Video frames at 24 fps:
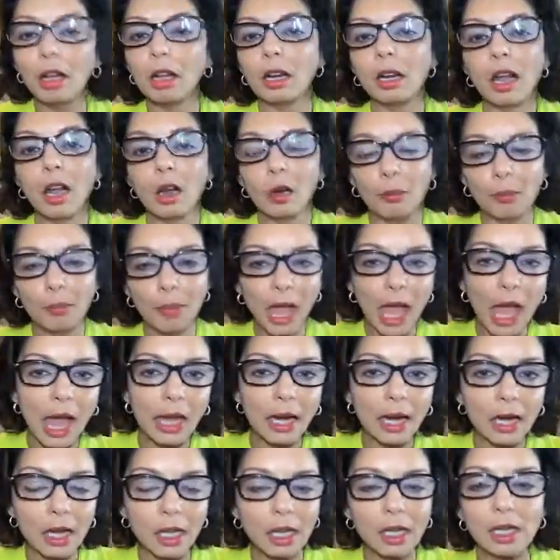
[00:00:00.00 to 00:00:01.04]
on how bad
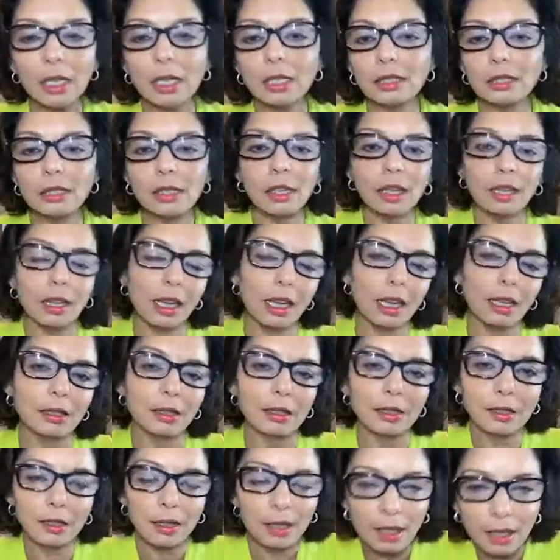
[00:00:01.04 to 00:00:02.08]
it is, and I can't
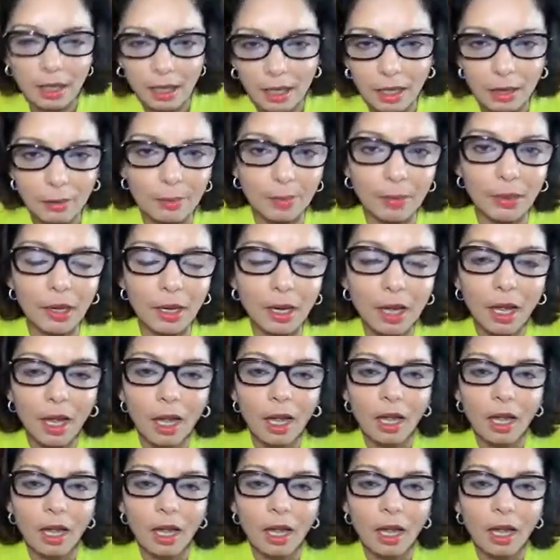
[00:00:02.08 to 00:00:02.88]
sleep, and